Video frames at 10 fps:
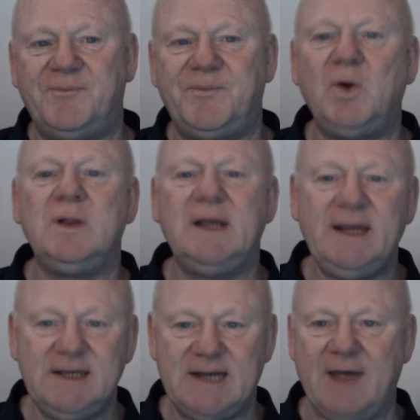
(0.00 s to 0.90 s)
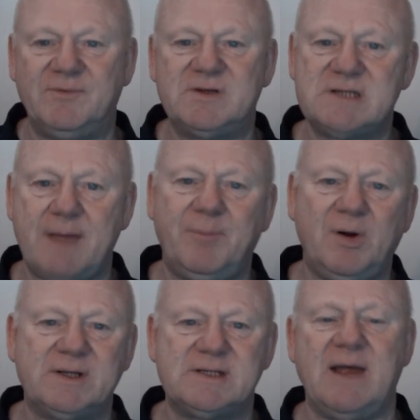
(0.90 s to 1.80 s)
full in-depth
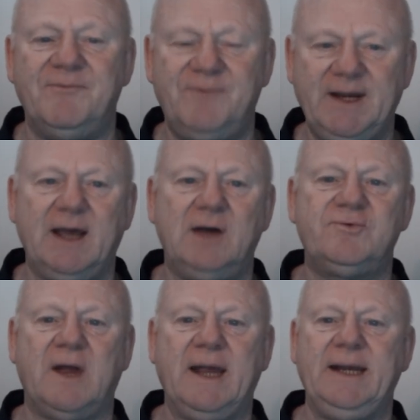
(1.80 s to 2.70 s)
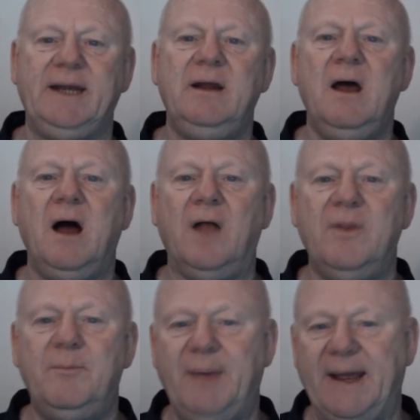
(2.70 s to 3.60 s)
step-by-step video training
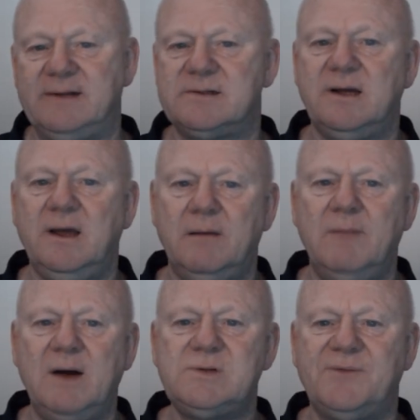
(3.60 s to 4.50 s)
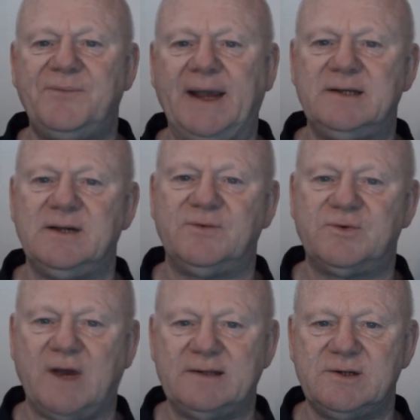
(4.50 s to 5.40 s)
on the best, most effective
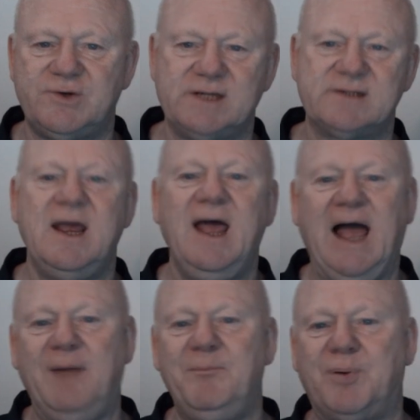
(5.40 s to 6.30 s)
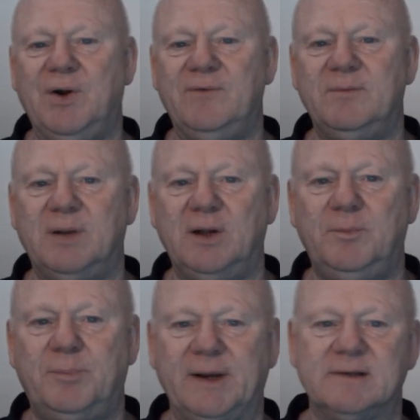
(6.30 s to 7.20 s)
strategies and proven
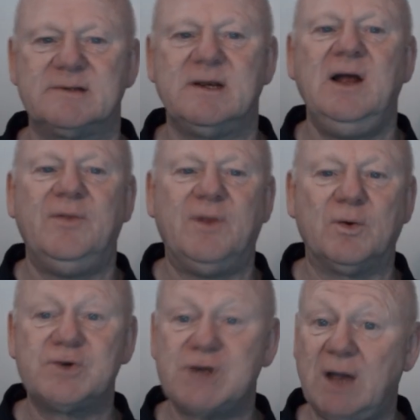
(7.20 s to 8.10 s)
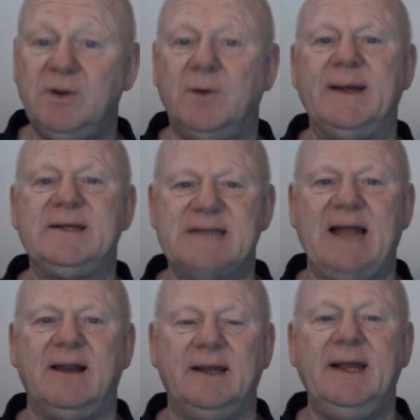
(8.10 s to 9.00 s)
blueprints that will show you
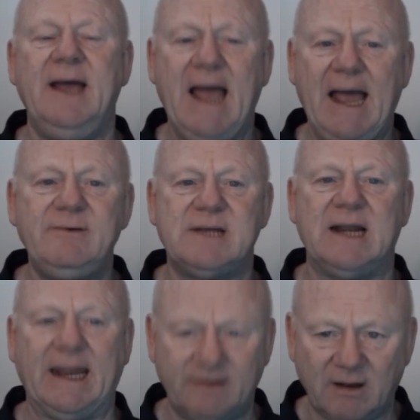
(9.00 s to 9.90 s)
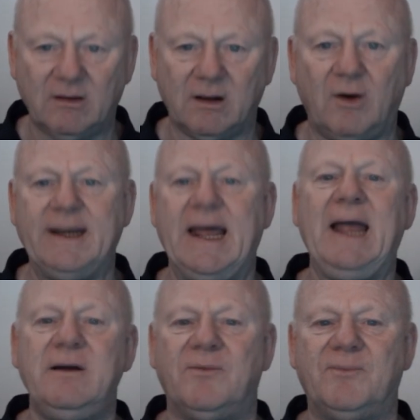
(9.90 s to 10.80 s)
exactly how to land online
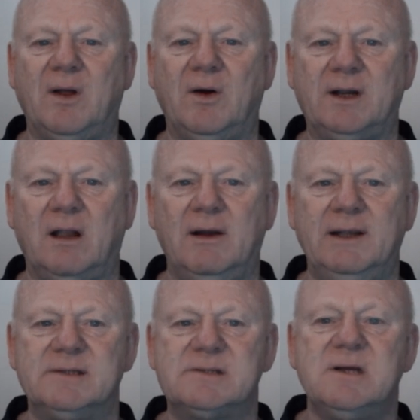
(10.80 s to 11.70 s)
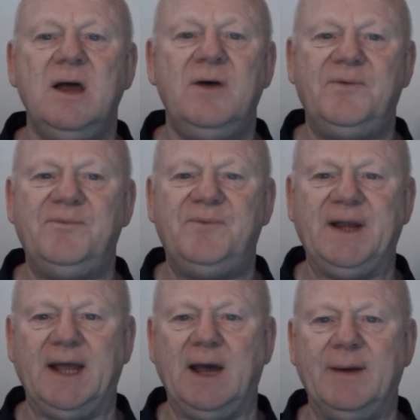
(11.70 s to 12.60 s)
and offline clients for
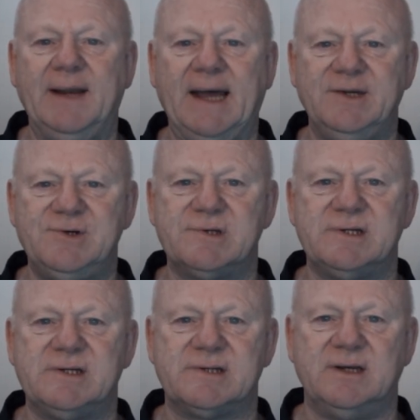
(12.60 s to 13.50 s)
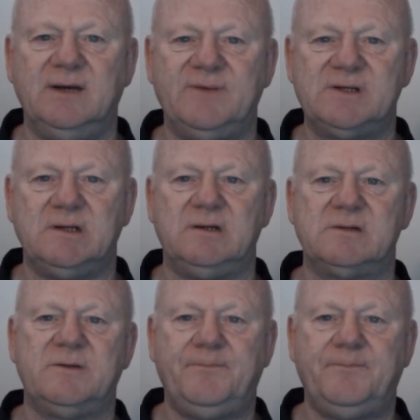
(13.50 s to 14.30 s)
video and agency services?